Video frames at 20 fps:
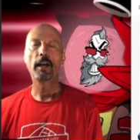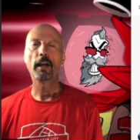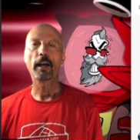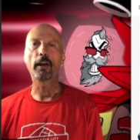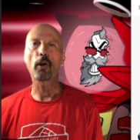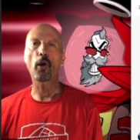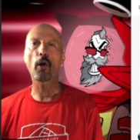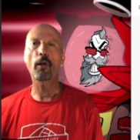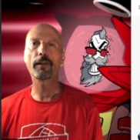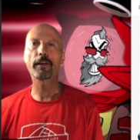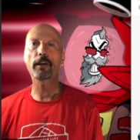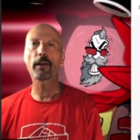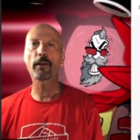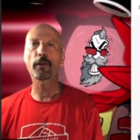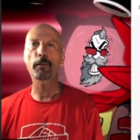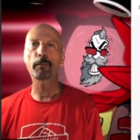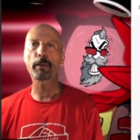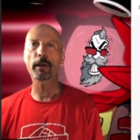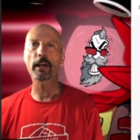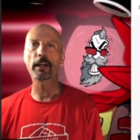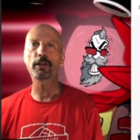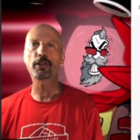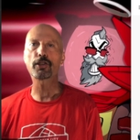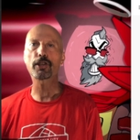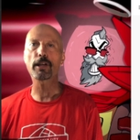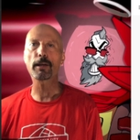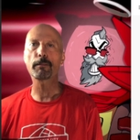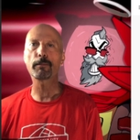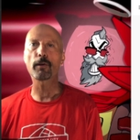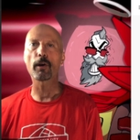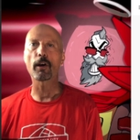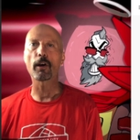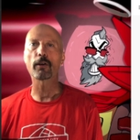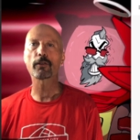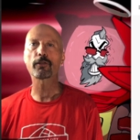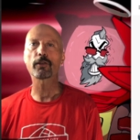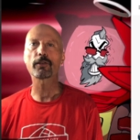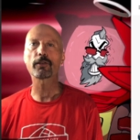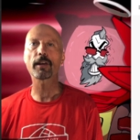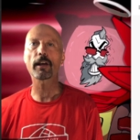and all the other paid
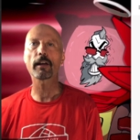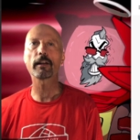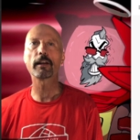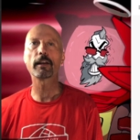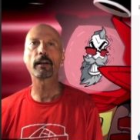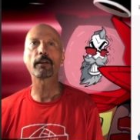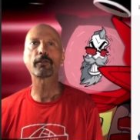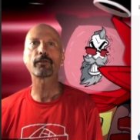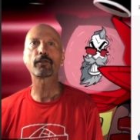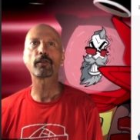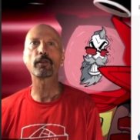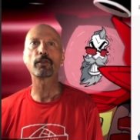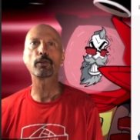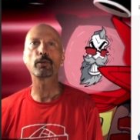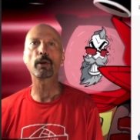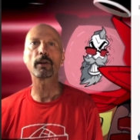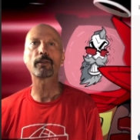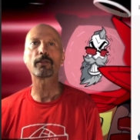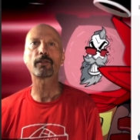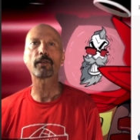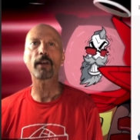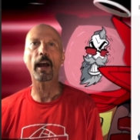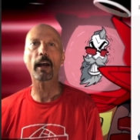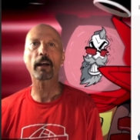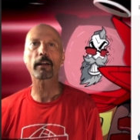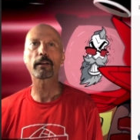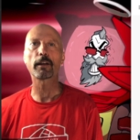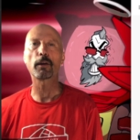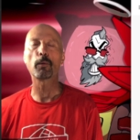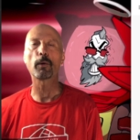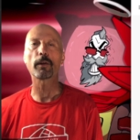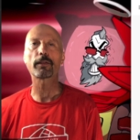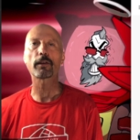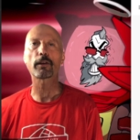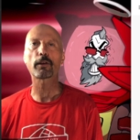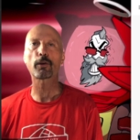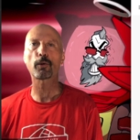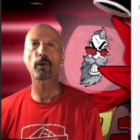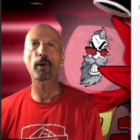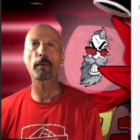sheepdogs are telling us to do exactly what the
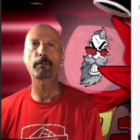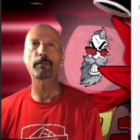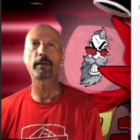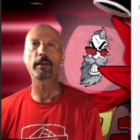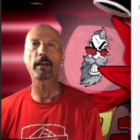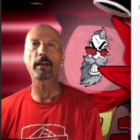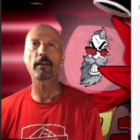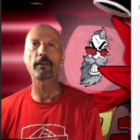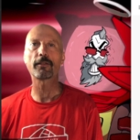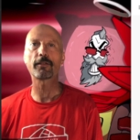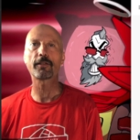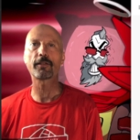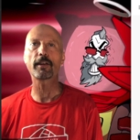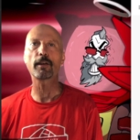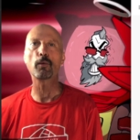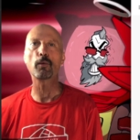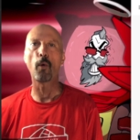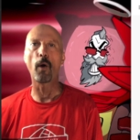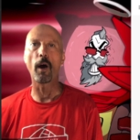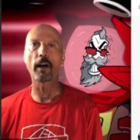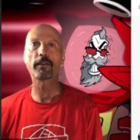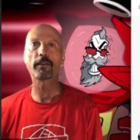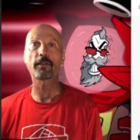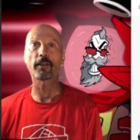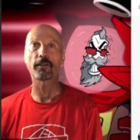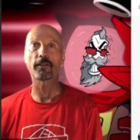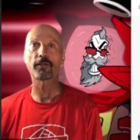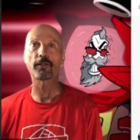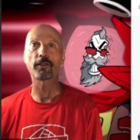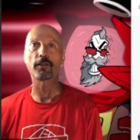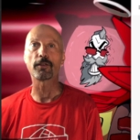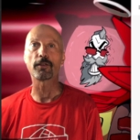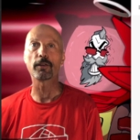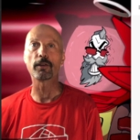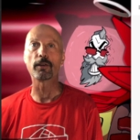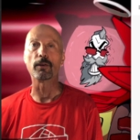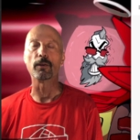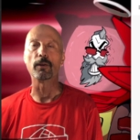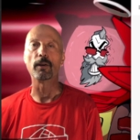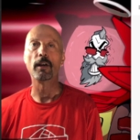corrupt DNC wants us to
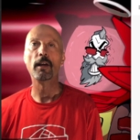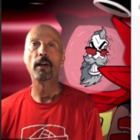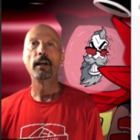do.